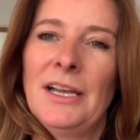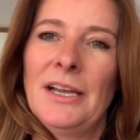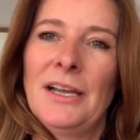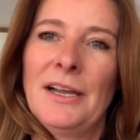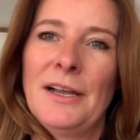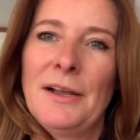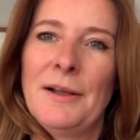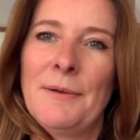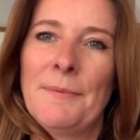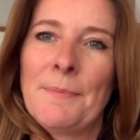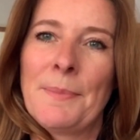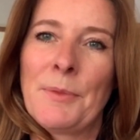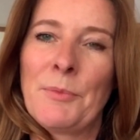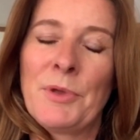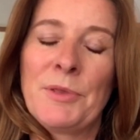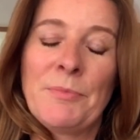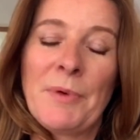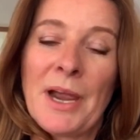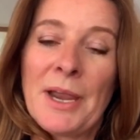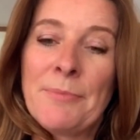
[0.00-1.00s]

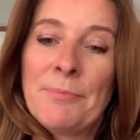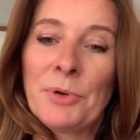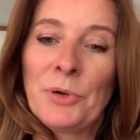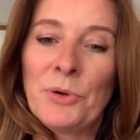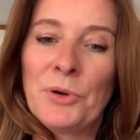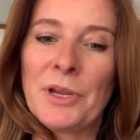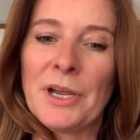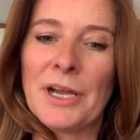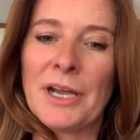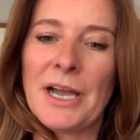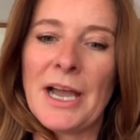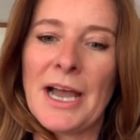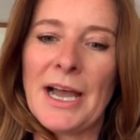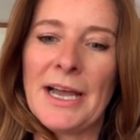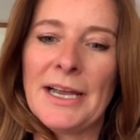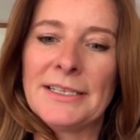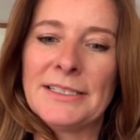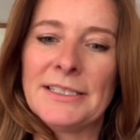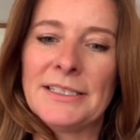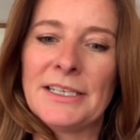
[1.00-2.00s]
employer,
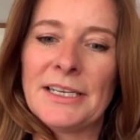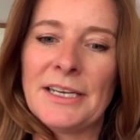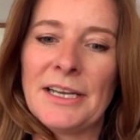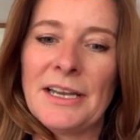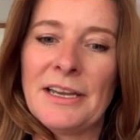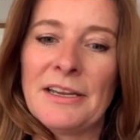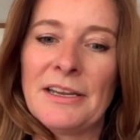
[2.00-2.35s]
and